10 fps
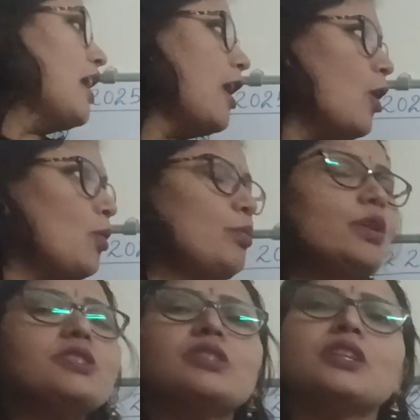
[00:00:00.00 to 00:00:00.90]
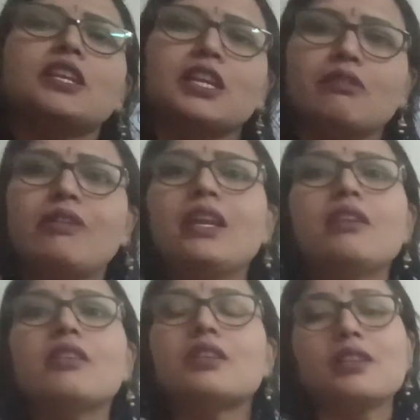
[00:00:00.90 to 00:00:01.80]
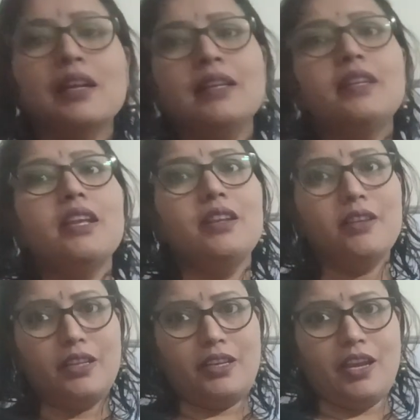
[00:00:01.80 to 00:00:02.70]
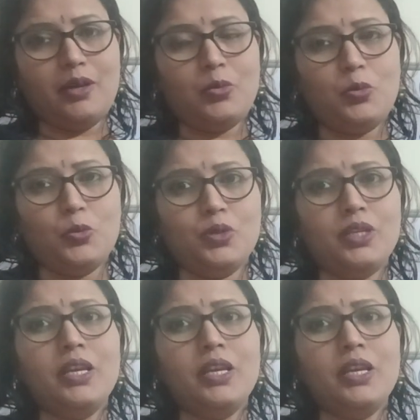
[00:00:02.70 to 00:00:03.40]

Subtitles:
How much liquid a container can hold,